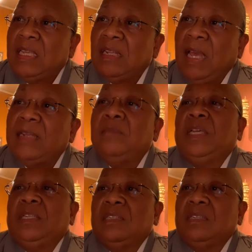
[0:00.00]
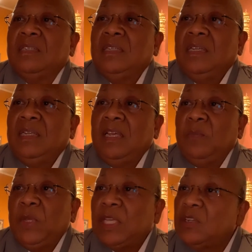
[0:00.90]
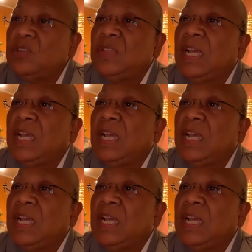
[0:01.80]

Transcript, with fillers: enlightenment, and we can do mm.